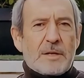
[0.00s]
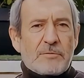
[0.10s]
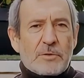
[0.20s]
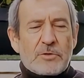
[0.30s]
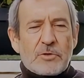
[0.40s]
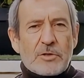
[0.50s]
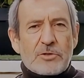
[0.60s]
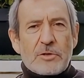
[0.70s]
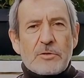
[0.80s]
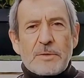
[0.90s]
From
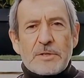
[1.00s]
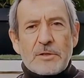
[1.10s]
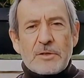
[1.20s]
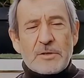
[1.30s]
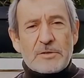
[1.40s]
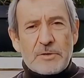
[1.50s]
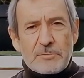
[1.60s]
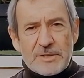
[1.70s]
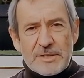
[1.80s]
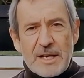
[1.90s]
structure to materials, from
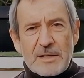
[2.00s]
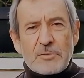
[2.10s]
design